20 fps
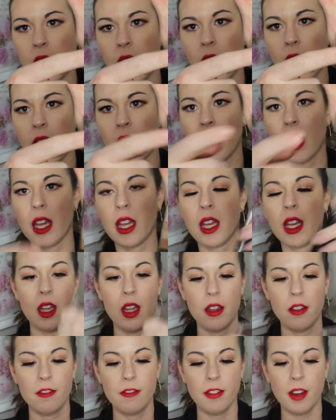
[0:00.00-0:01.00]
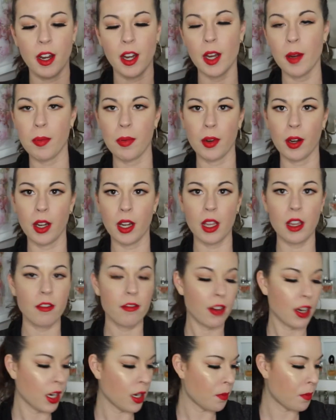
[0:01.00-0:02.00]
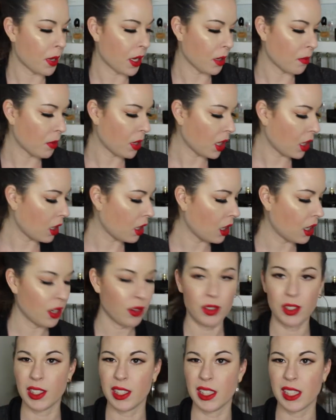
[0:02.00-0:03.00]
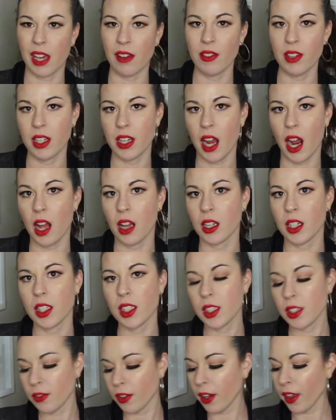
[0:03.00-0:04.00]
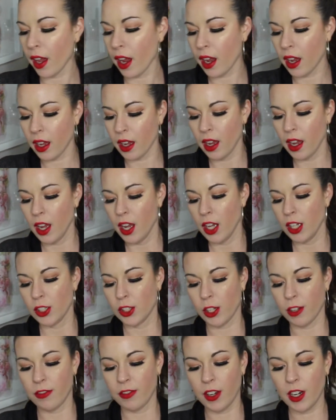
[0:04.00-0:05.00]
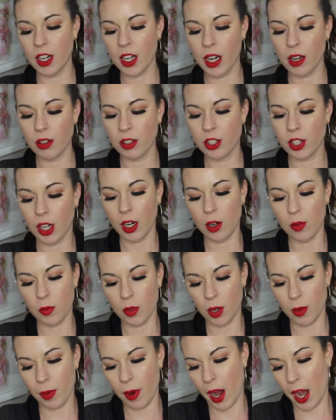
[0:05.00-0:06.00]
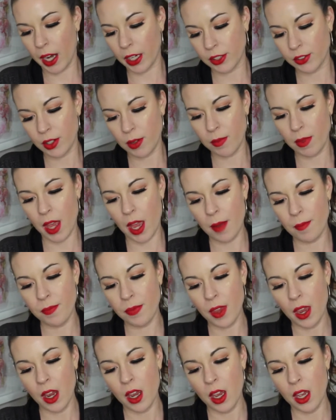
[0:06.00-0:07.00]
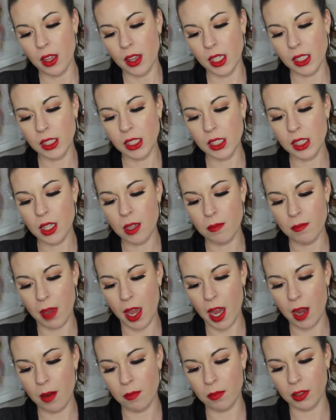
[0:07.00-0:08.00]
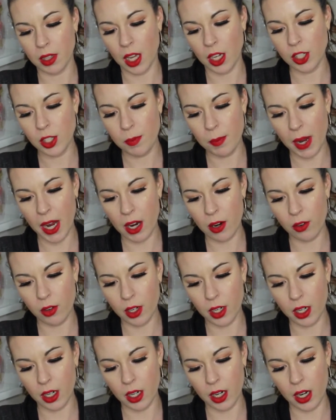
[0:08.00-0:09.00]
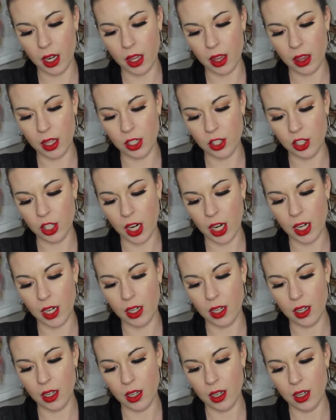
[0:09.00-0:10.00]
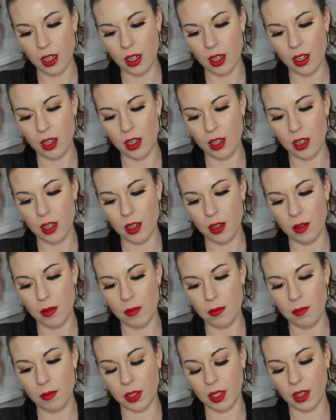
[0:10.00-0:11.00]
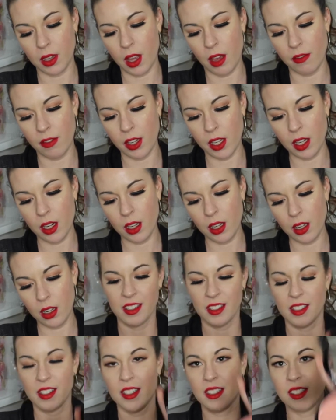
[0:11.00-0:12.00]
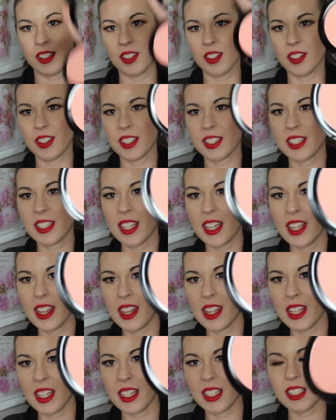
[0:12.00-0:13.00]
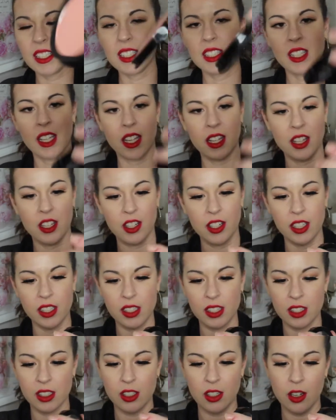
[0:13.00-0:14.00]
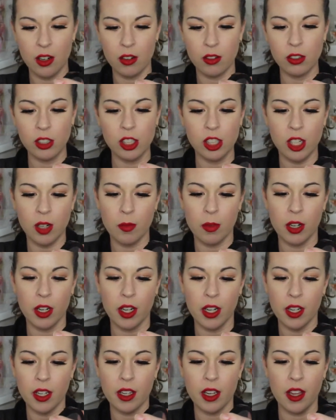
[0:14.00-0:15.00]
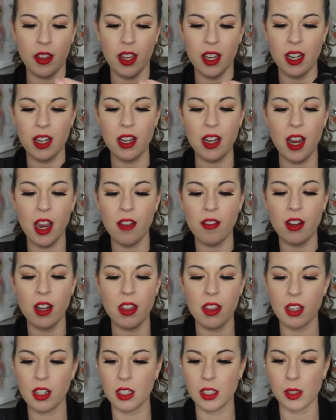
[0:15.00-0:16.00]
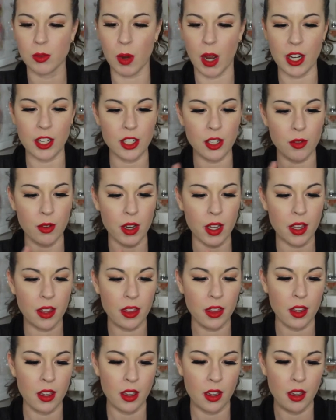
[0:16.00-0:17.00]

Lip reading: to highlight. Very pretty, very pigmented, and it was $7 for that. So I figured I would out more products from them. This is the matte blush powder in the shade Beloved. And so it looks like this, and there is no shimmer in it, and they didn't have anything to swatch it with.